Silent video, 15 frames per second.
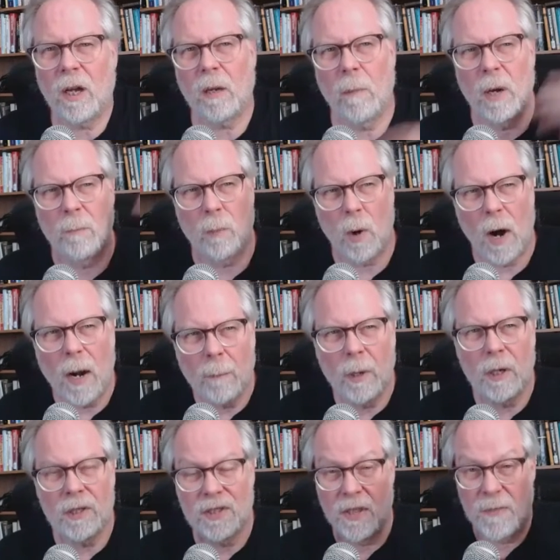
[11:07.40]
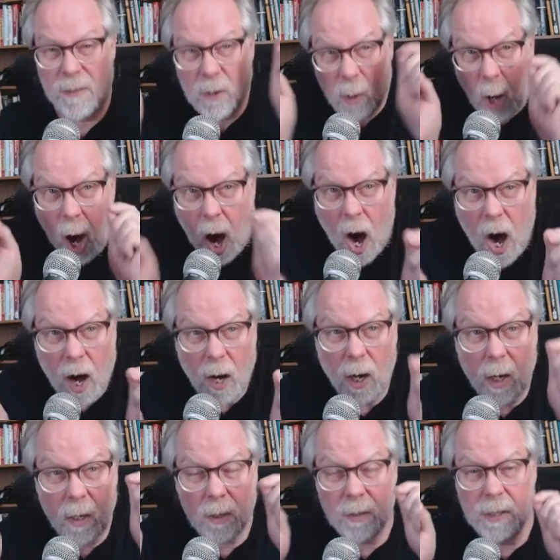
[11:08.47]
about primaries, that there
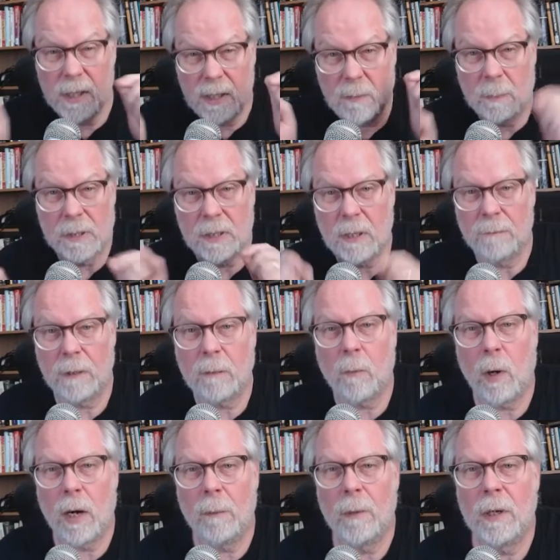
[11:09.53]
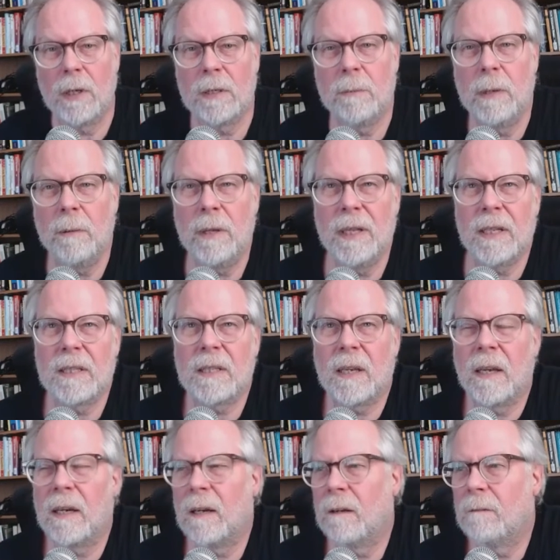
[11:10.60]
are these specific primaries, maybe that's
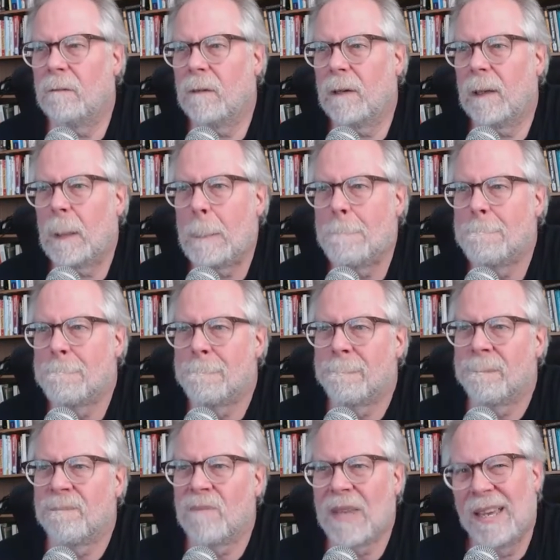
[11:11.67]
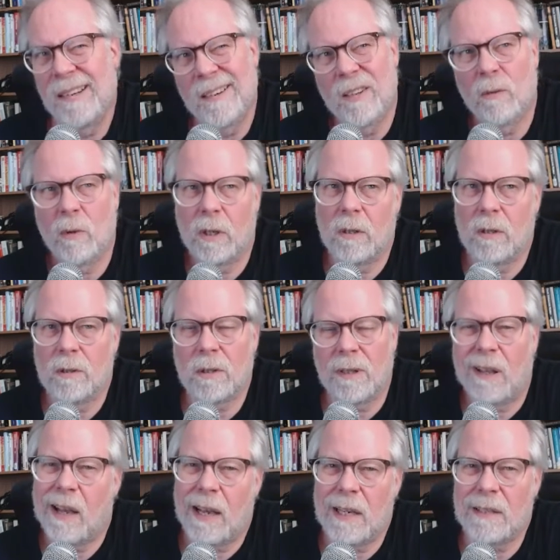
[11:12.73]
kind of another one of those
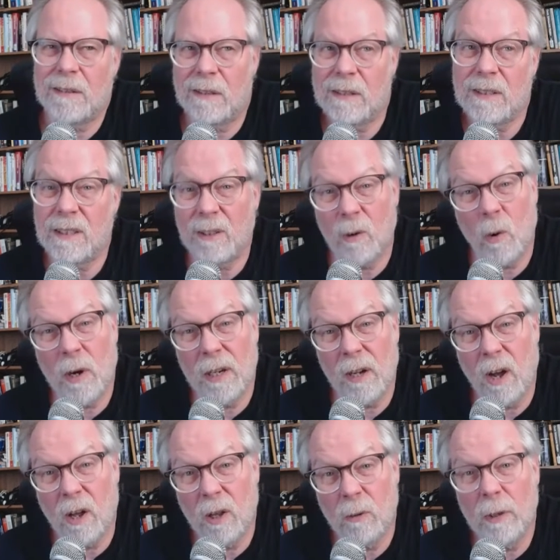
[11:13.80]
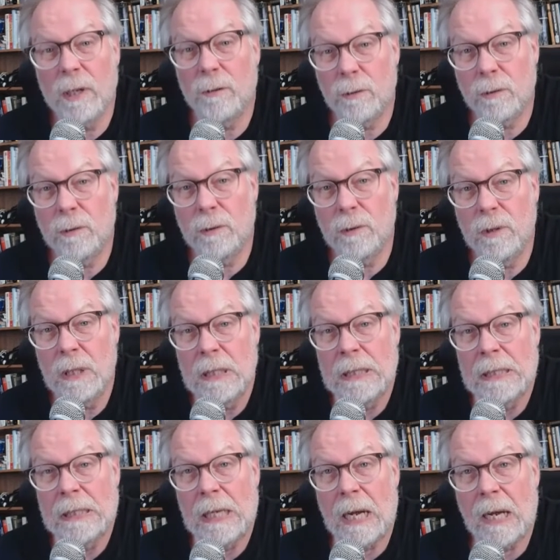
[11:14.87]
lies that isn't quite all the way true.
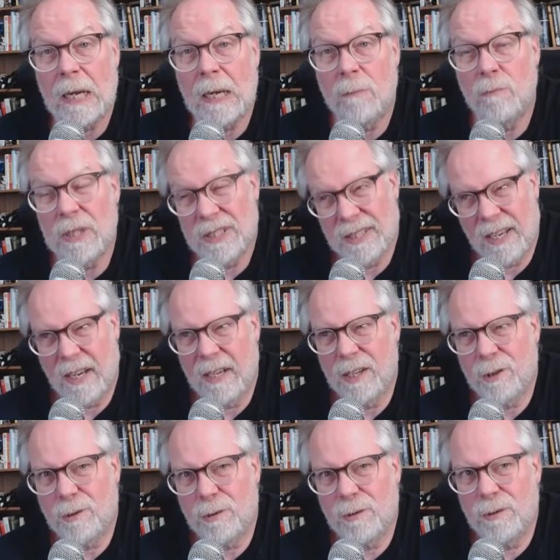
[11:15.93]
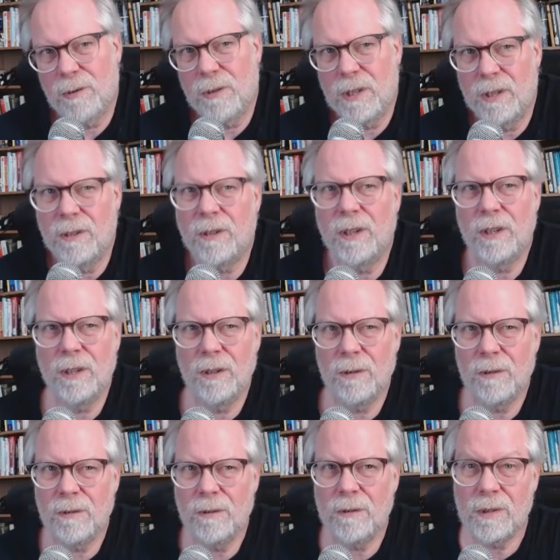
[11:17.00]
It's kind of true that you can
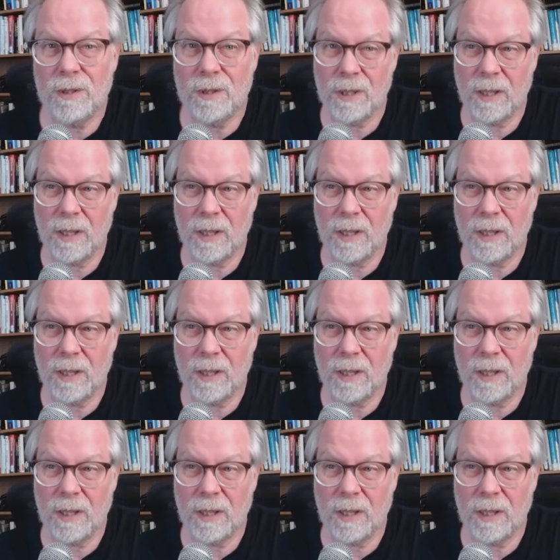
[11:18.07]
use